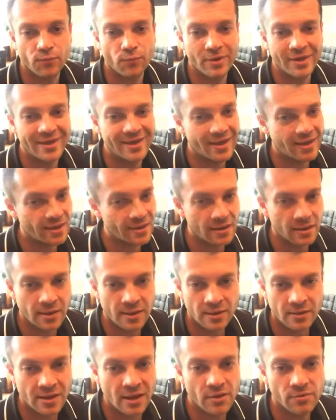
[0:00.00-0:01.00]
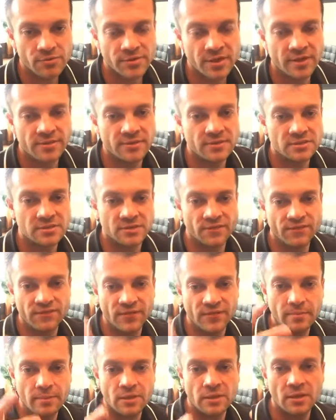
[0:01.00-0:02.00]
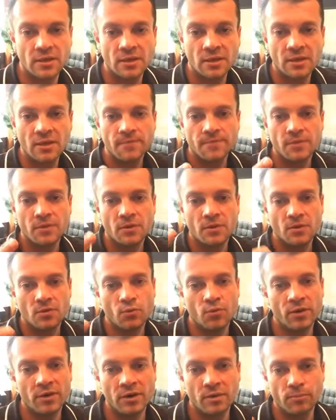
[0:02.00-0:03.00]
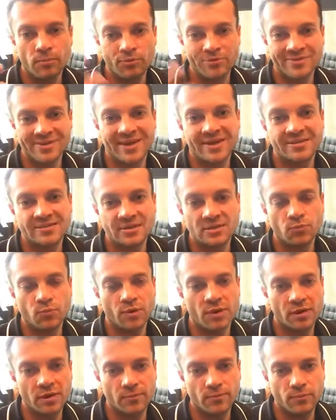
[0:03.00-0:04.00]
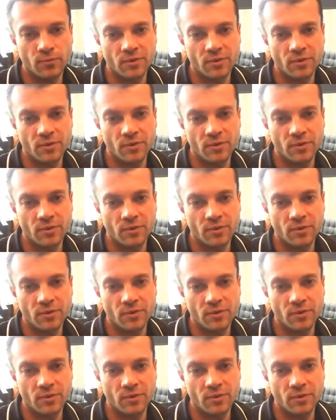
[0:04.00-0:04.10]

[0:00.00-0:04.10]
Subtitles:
We cannot allow that. This is a family. We're gonna protect it. We're gonna